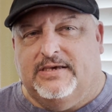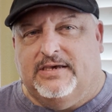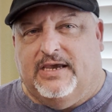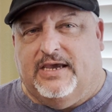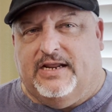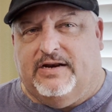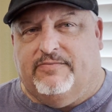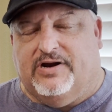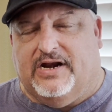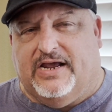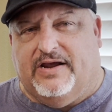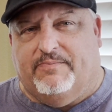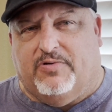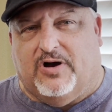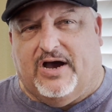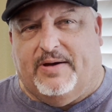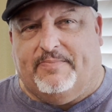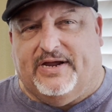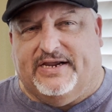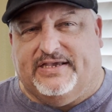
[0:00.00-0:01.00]
And when I
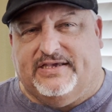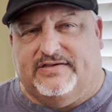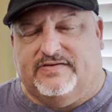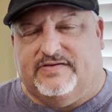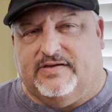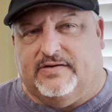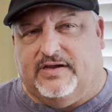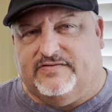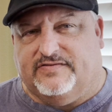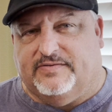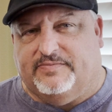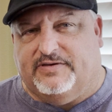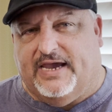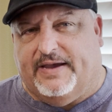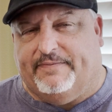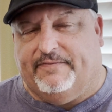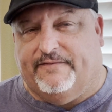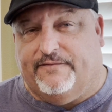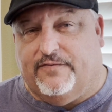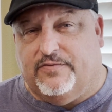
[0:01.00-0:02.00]
bought some
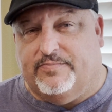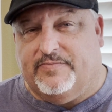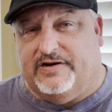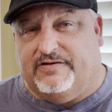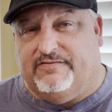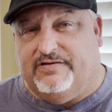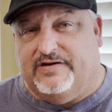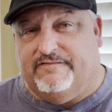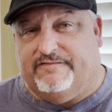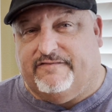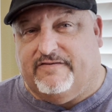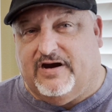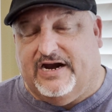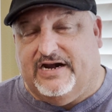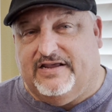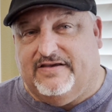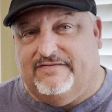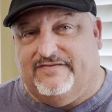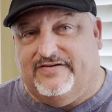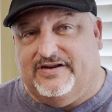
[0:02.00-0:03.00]
caps for my Green
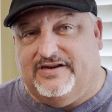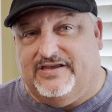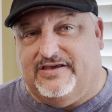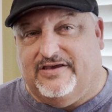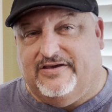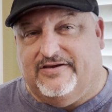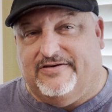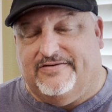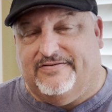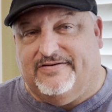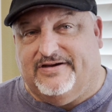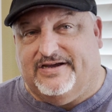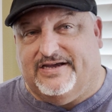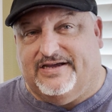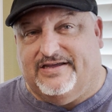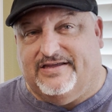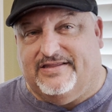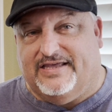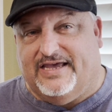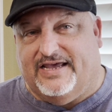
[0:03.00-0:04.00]
Friday video,
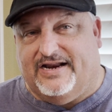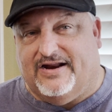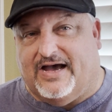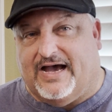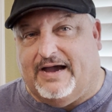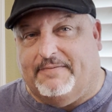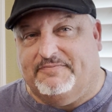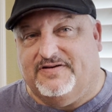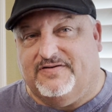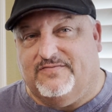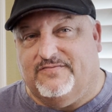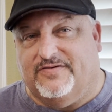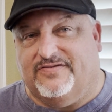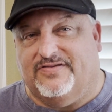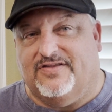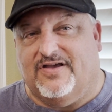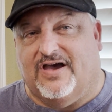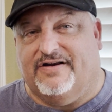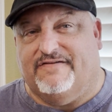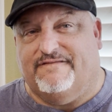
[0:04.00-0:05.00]
that option was
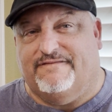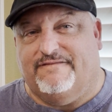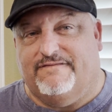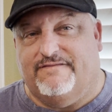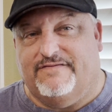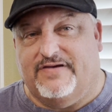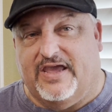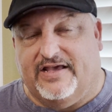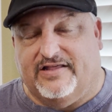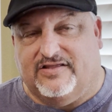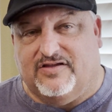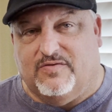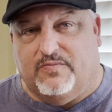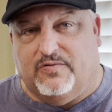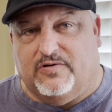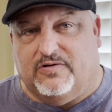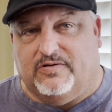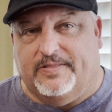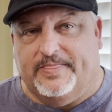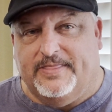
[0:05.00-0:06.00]
not
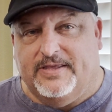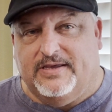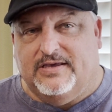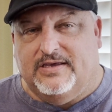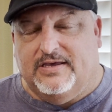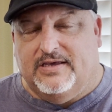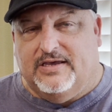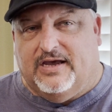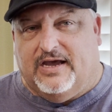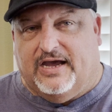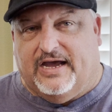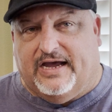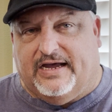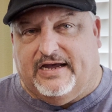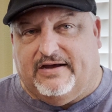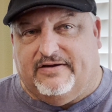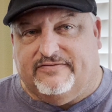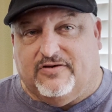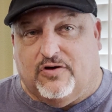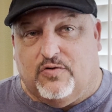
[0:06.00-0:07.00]
available.
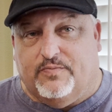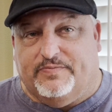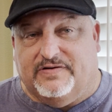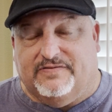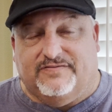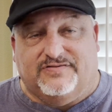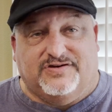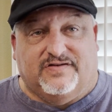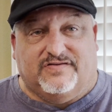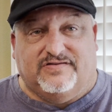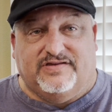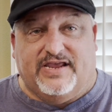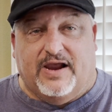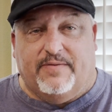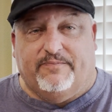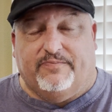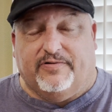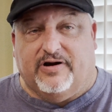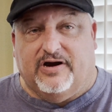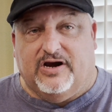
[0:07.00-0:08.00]
I was hoping it was just
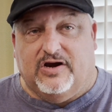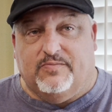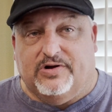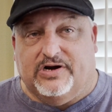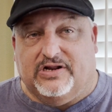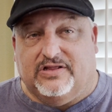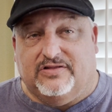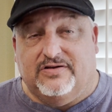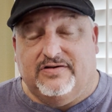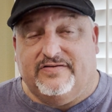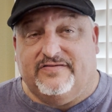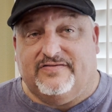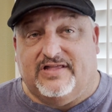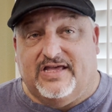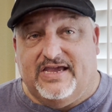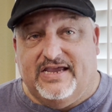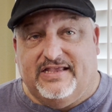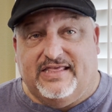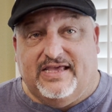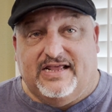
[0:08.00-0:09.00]
temporary, but it looks
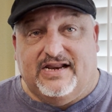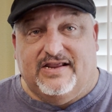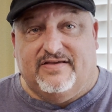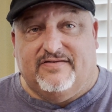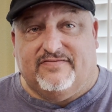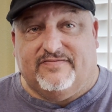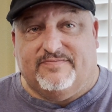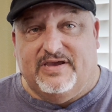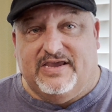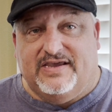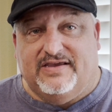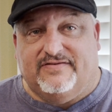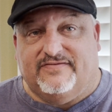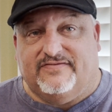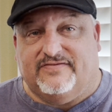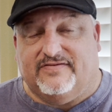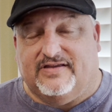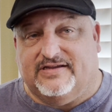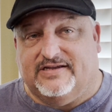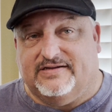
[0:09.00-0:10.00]
like may
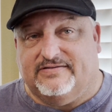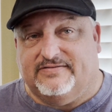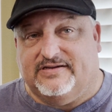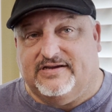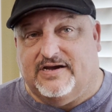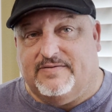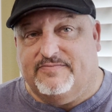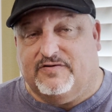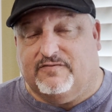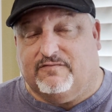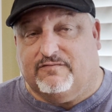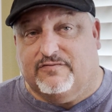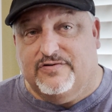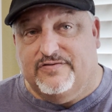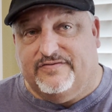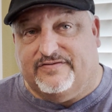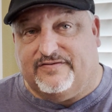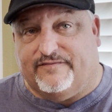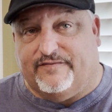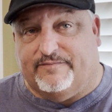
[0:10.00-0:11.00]
have come to
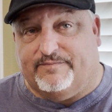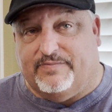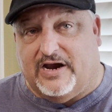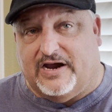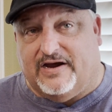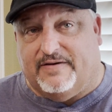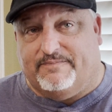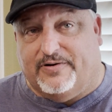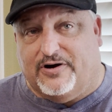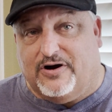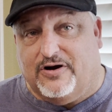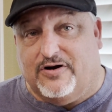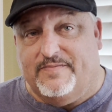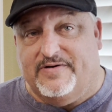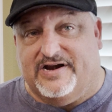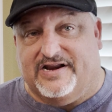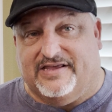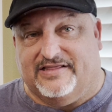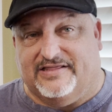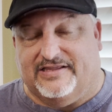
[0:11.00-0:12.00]
roost
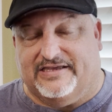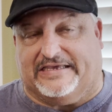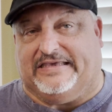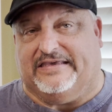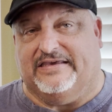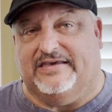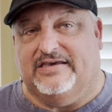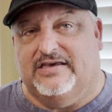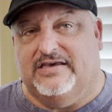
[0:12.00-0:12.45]
permanently.